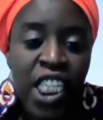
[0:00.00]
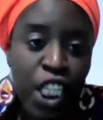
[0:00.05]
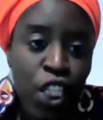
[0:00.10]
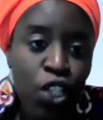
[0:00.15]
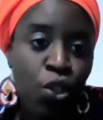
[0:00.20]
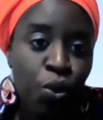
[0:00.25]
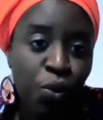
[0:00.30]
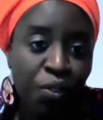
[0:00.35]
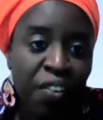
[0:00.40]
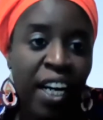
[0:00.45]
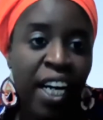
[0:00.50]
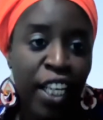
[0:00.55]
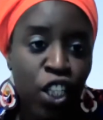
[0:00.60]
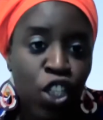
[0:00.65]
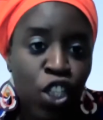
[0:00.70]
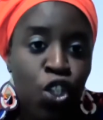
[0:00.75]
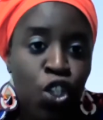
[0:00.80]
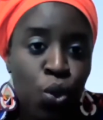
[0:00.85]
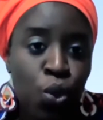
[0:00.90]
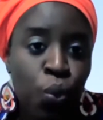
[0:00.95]
need to
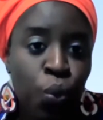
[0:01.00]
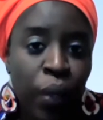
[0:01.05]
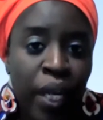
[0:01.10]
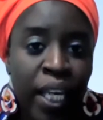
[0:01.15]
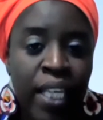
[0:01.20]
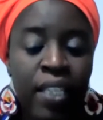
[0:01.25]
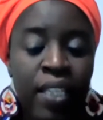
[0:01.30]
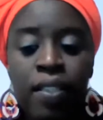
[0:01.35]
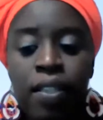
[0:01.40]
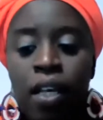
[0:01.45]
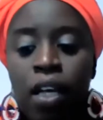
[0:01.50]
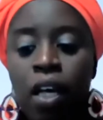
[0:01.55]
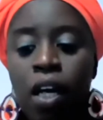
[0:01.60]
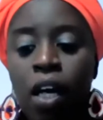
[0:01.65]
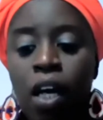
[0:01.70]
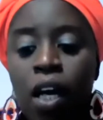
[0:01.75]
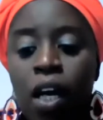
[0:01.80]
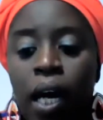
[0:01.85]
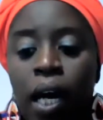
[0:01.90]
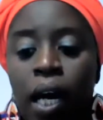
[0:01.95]
find new ways
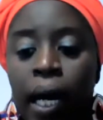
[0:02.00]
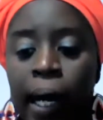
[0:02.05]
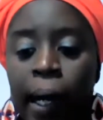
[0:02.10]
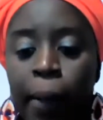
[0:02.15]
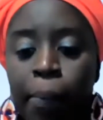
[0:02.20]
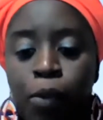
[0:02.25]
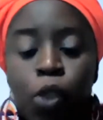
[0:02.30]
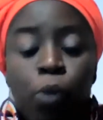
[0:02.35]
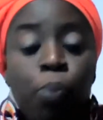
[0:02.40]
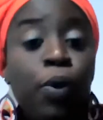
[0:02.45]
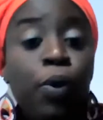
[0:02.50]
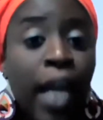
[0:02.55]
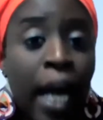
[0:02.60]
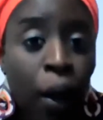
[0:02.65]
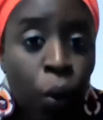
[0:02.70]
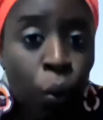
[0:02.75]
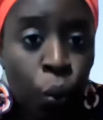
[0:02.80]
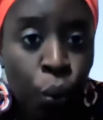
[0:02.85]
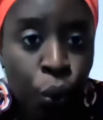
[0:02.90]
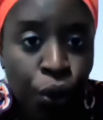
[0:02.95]
to put
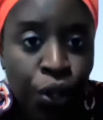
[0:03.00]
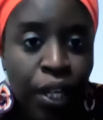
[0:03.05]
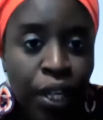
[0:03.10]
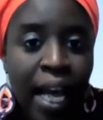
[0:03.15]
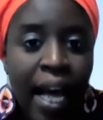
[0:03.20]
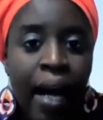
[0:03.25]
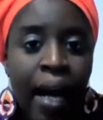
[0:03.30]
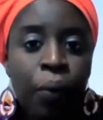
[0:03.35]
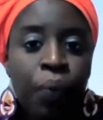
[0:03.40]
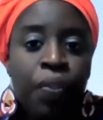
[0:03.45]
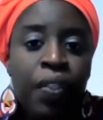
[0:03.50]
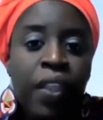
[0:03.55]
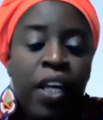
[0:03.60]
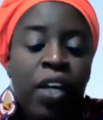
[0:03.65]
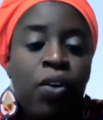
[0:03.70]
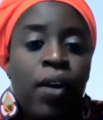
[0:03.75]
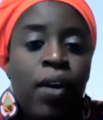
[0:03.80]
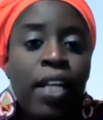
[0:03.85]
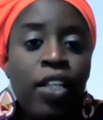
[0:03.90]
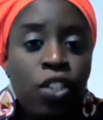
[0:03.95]
our work out
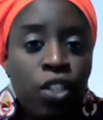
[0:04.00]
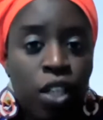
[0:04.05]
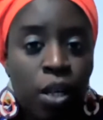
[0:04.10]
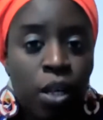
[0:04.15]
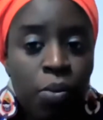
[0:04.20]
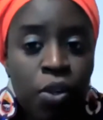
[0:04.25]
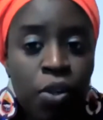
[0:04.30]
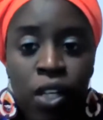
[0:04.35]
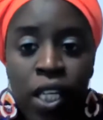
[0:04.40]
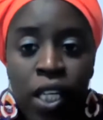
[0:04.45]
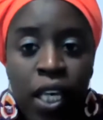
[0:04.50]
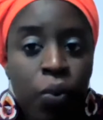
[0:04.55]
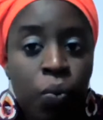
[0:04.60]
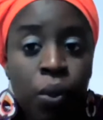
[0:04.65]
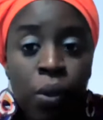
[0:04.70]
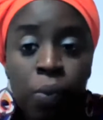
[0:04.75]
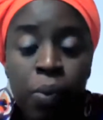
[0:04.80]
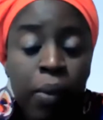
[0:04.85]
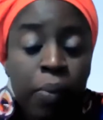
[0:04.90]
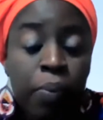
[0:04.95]
there and to
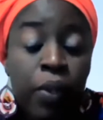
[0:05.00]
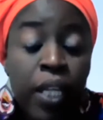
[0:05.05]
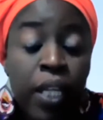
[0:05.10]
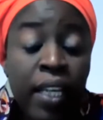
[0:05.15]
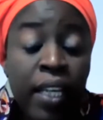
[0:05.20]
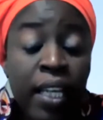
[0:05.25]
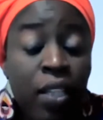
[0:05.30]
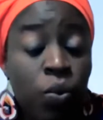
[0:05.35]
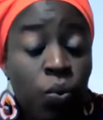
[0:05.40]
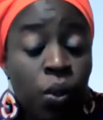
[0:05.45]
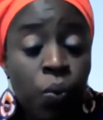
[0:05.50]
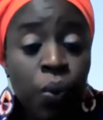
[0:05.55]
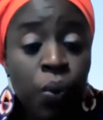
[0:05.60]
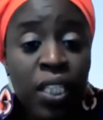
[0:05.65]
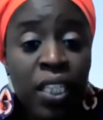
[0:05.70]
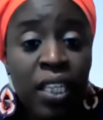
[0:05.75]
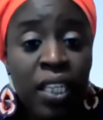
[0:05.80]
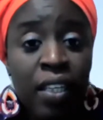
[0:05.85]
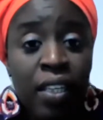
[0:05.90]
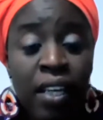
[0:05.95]
communicate with people. And that's what we
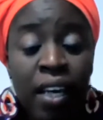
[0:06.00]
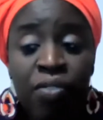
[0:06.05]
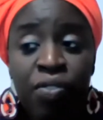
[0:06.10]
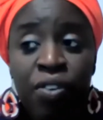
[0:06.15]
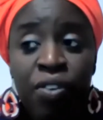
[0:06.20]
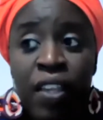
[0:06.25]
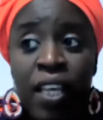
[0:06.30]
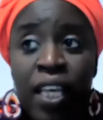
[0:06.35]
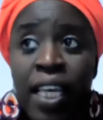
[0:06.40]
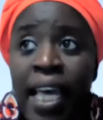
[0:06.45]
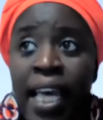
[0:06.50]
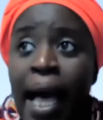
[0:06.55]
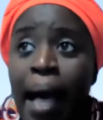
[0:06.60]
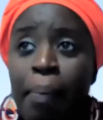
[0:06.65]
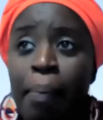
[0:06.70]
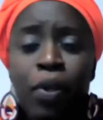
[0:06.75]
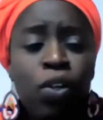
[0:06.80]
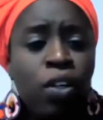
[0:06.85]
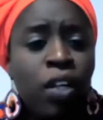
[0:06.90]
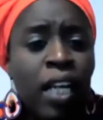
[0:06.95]
did. Everything
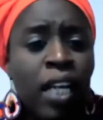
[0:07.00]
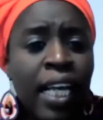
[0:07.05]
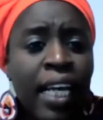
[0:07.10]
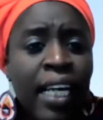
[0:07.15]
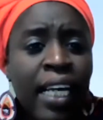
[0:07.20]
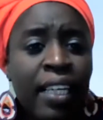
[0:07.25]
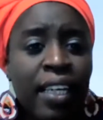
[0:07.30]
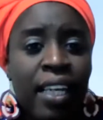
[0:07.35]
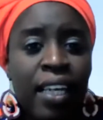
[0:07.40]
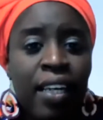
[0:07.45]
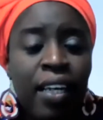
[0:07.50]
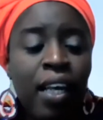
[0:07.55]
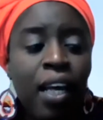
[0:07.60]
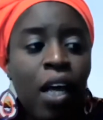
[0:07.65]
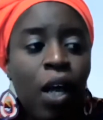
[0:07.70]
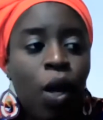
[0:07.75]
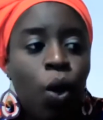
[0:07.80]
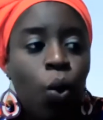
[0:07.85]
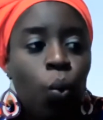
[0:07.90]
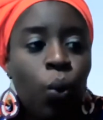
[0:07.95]
happened online. And
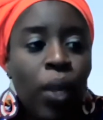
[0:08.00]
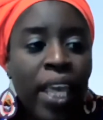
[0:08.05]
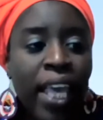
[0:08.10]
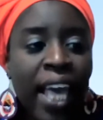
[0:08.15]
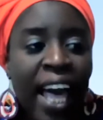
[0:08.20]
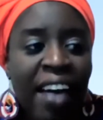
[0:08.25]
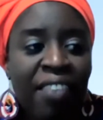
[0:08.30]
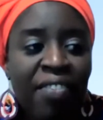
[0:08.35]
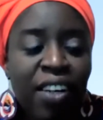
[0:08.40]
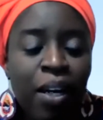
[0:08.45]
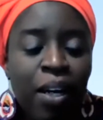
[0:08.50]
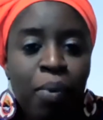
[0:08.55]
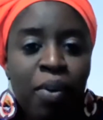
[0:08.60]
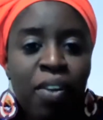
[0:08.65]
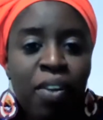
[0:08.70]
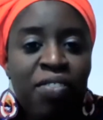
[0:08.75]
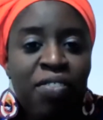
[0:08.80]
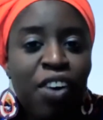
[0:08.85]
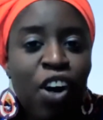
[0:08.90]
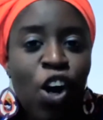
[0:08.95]
we have a
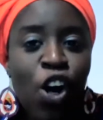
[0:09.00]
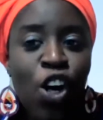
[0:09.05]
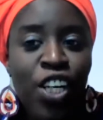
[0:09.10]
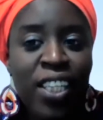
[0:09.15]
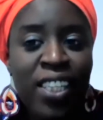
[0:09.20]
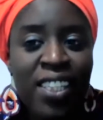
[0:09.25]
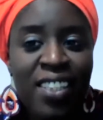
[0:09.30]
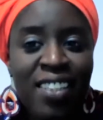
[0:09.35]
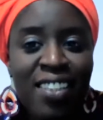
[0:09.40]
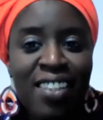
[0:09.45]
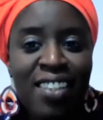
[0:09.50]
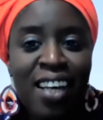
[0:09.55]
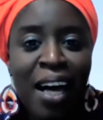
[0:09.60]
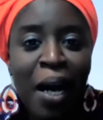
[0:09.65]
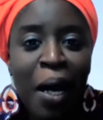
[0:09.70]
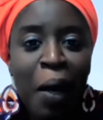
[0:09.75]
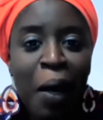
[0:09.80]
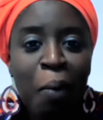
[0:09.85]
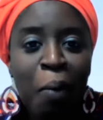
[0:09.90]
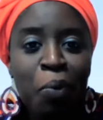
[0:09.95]
couple of artists
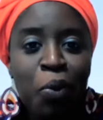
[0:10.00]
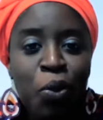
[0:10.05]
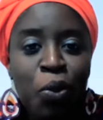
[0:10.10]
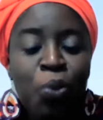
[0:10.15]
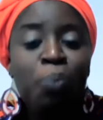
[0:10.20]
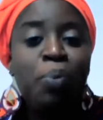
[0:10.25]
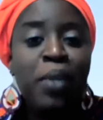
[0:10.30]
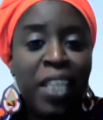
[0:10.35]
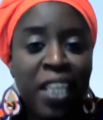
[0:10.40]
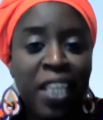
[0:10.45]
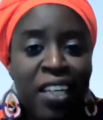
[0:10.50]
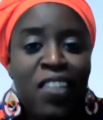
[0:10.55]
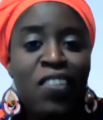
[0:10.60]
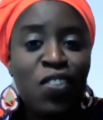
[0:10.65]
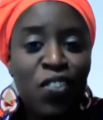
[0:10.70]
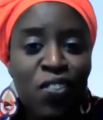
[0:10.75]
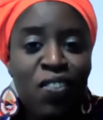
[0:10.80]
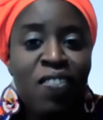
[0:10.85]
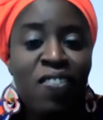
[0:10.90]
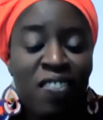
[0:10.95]
who,
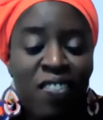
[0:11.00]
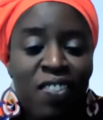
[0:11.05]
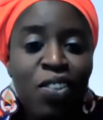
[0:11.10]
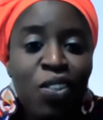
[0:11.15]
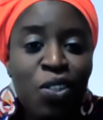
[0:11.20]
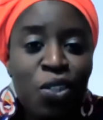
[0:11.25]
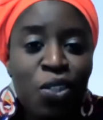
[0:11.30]
because,